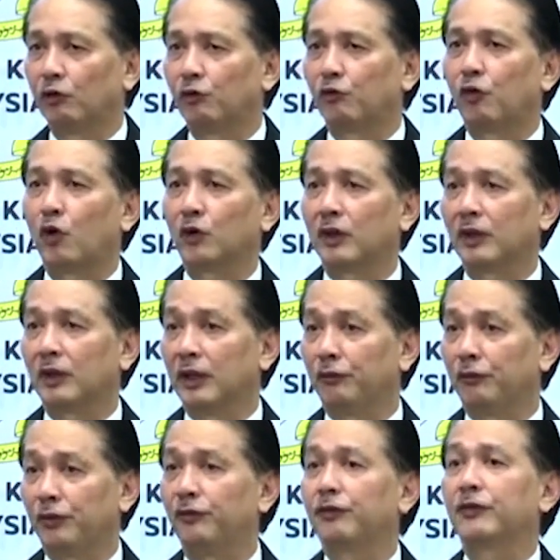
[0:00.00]

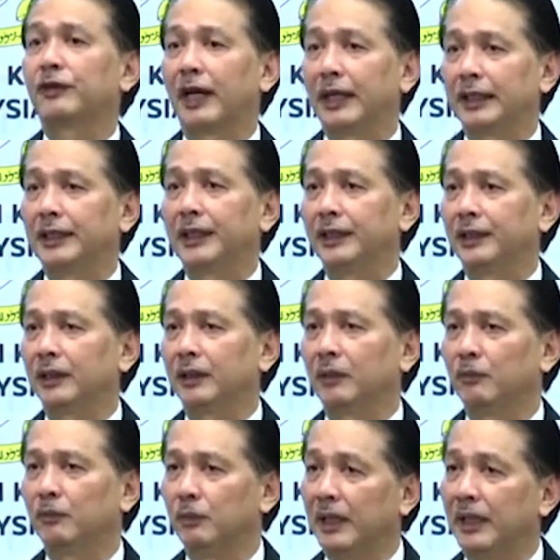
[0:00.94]
fifth criteria,
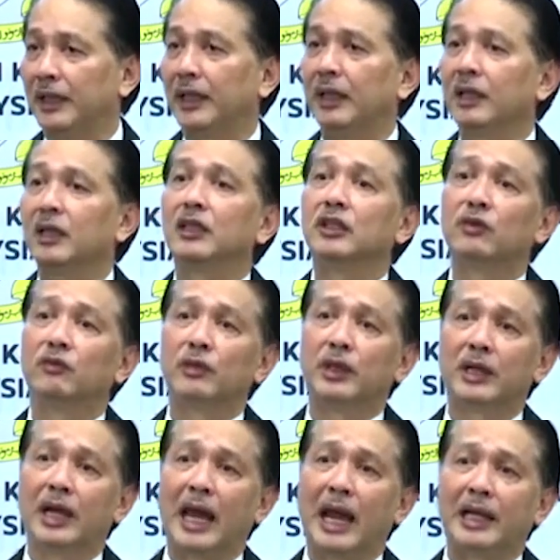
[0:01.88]
meaning
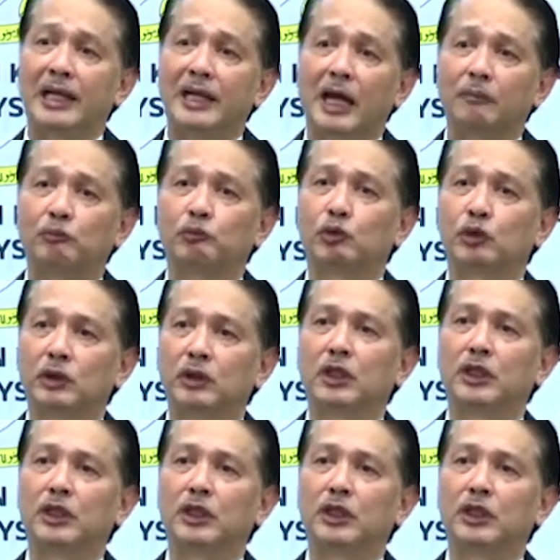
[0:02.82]
we adapt to the